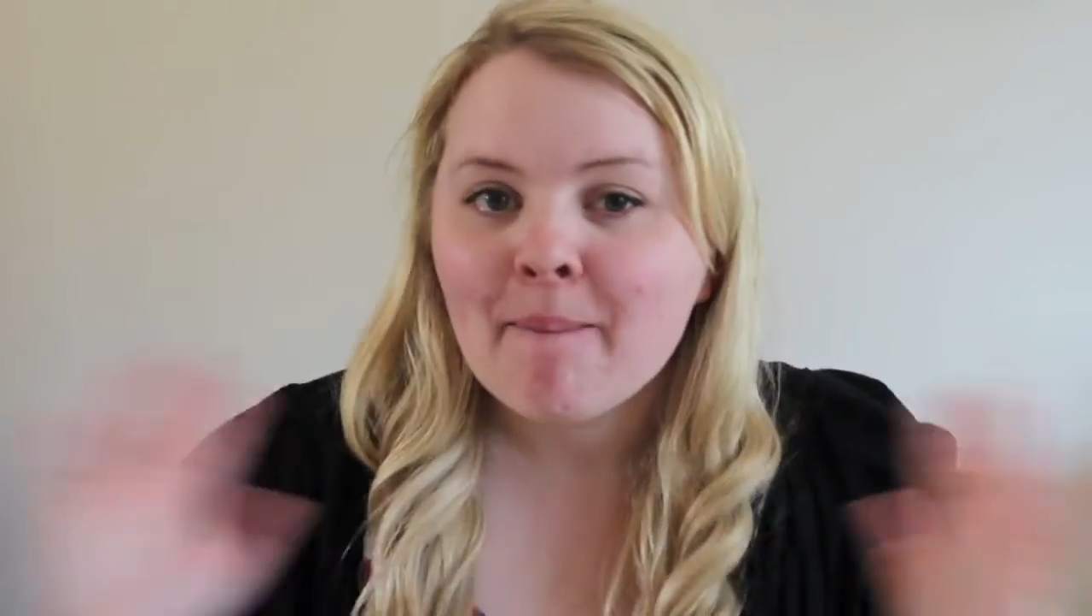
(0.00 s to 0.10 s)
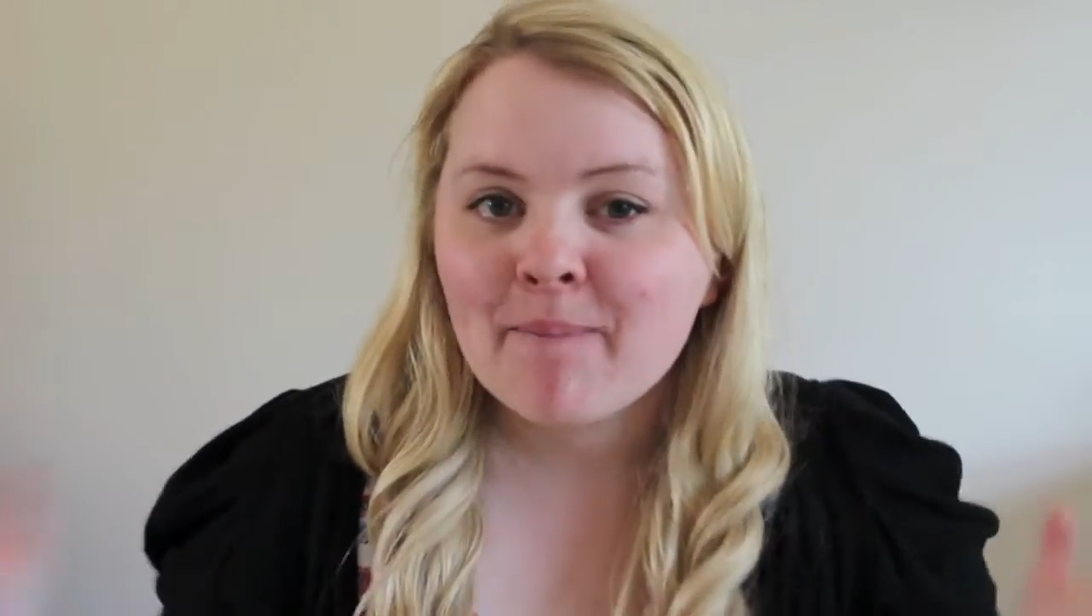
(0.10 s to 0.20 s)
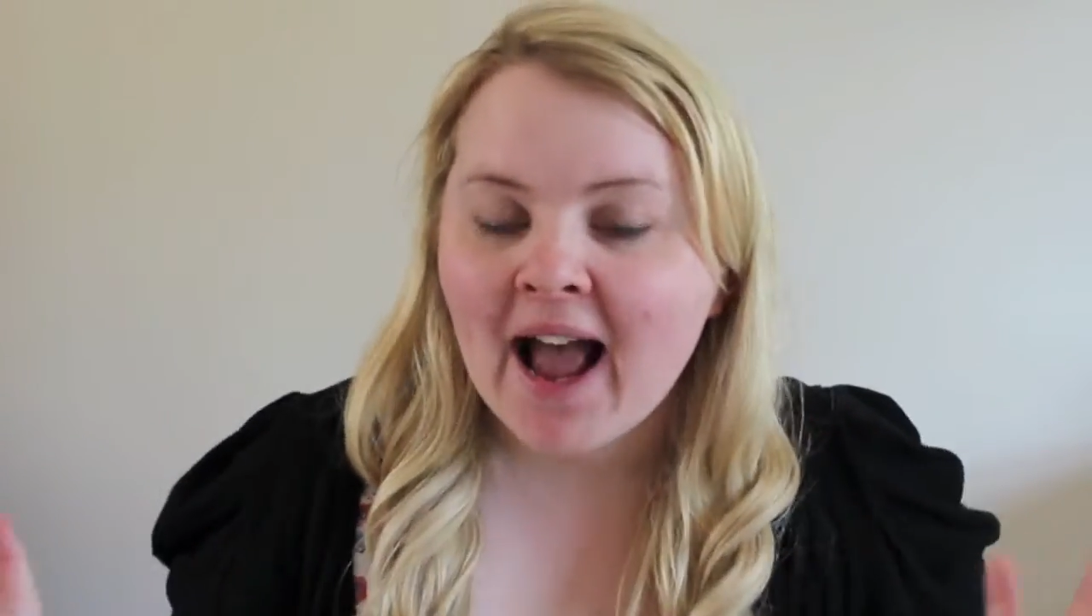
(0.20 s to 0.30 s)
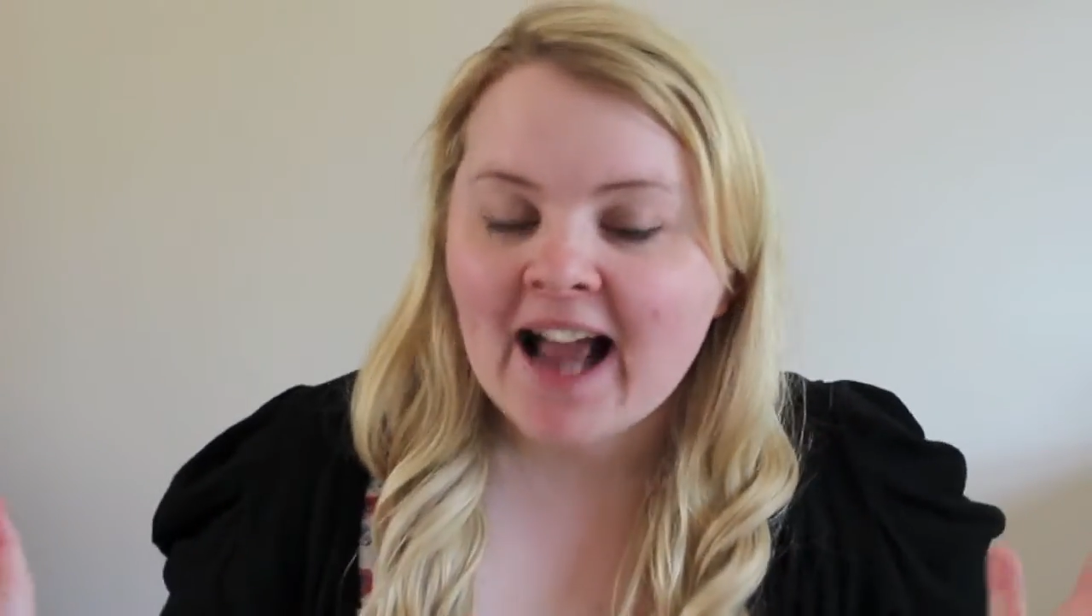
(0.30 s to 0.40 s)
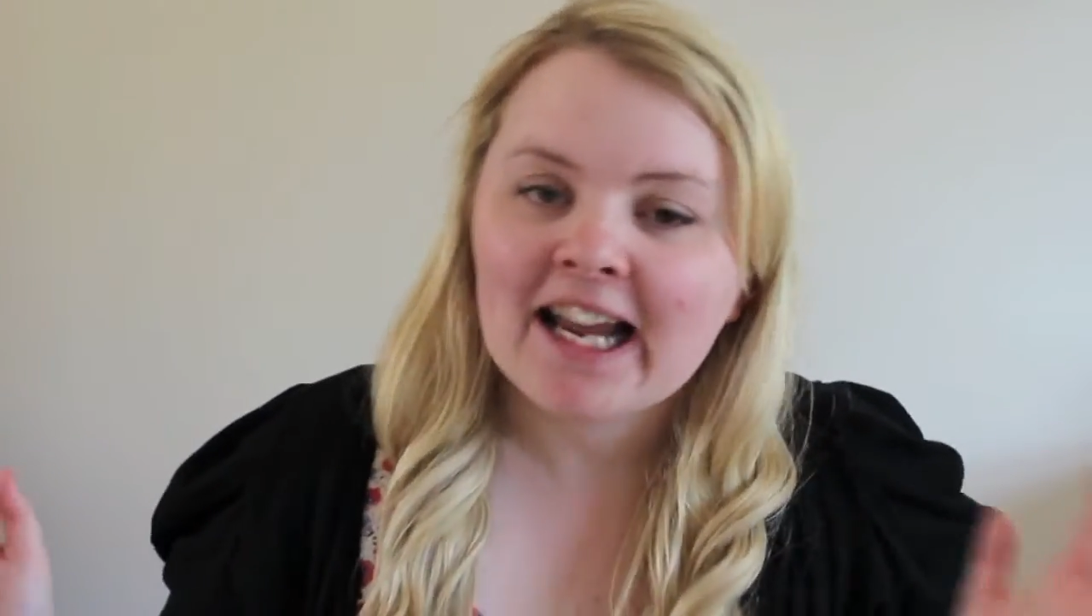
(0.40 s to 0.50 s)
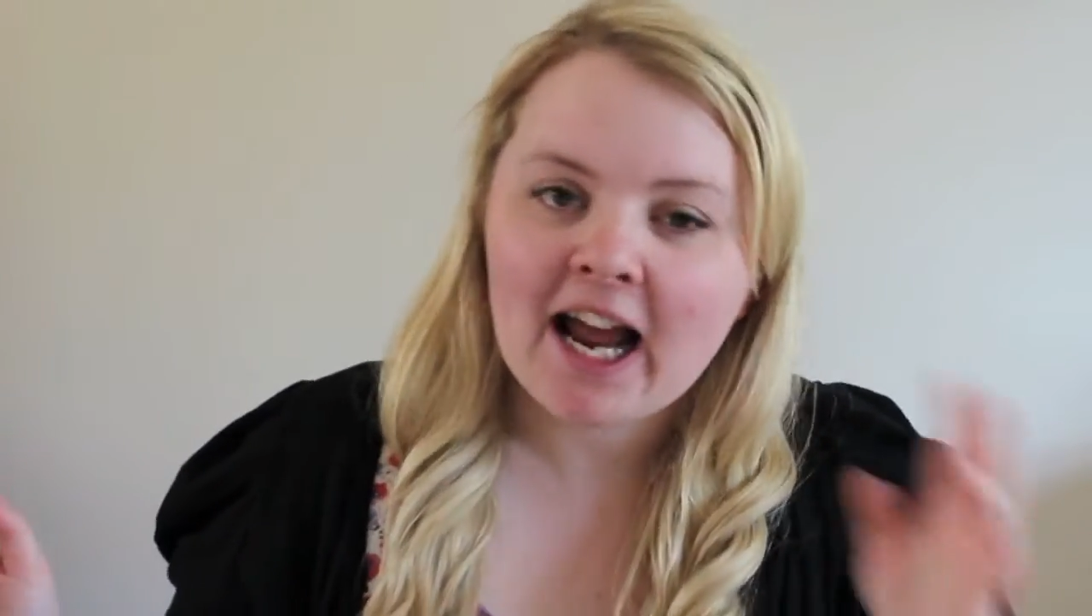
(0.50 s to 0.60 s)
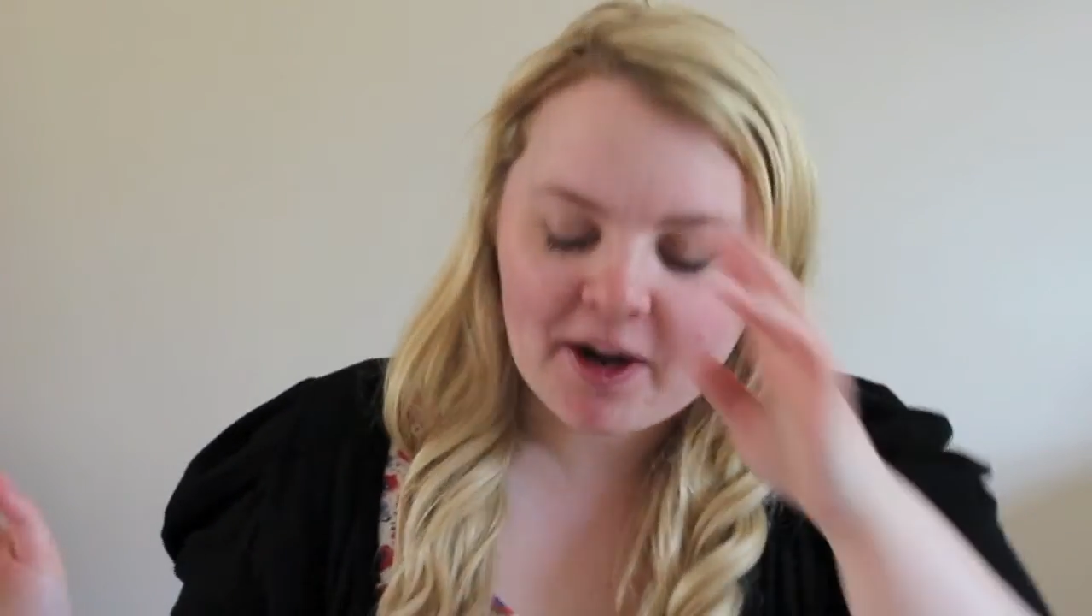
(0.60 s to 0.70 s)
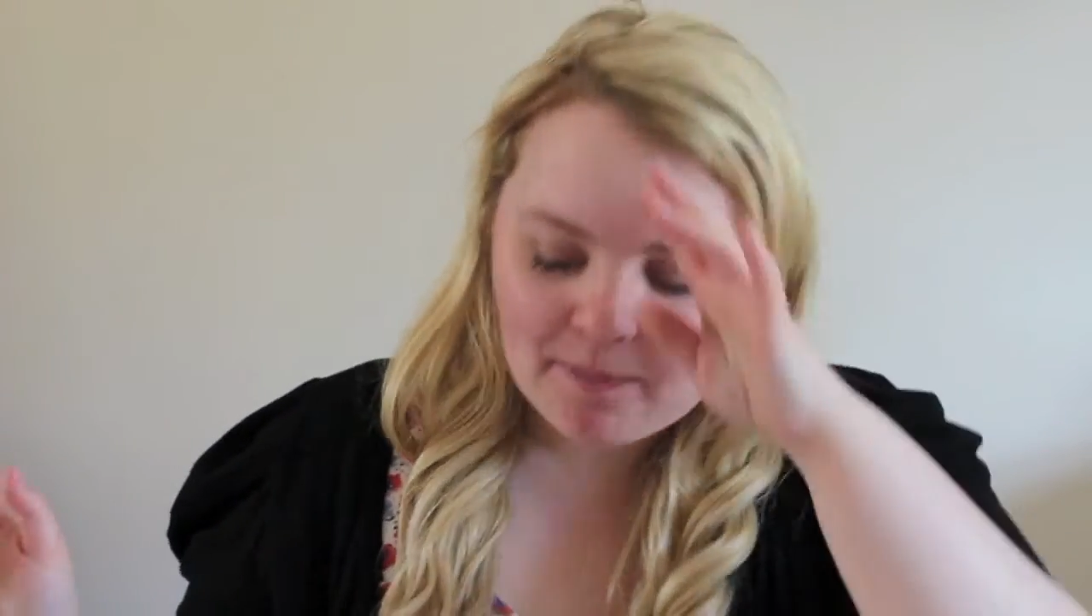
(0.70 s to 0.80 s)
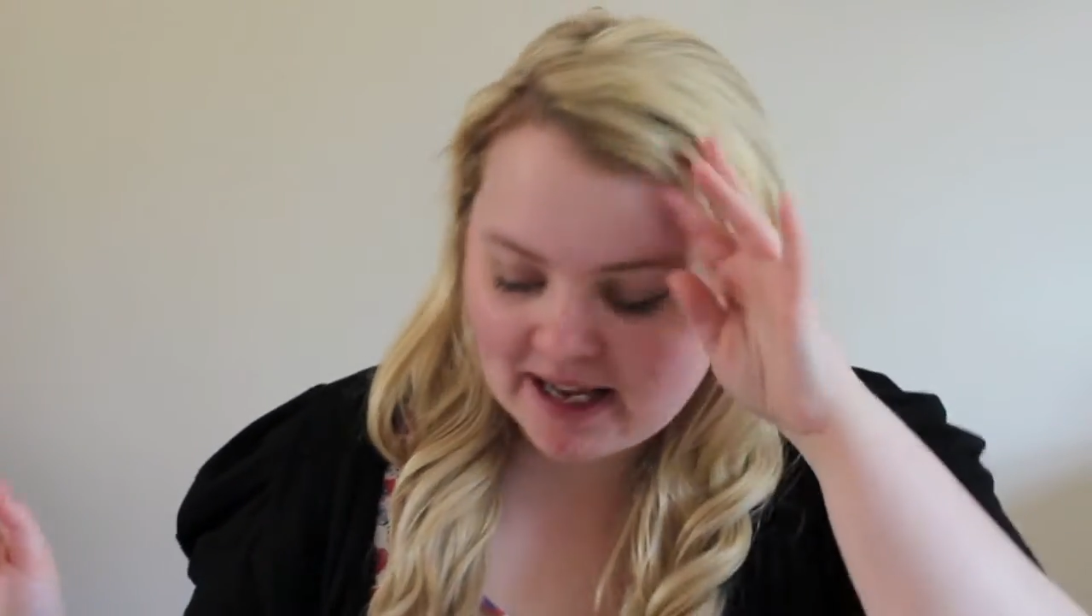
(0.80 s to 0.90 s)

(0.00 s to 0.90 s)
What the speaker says: back and I'm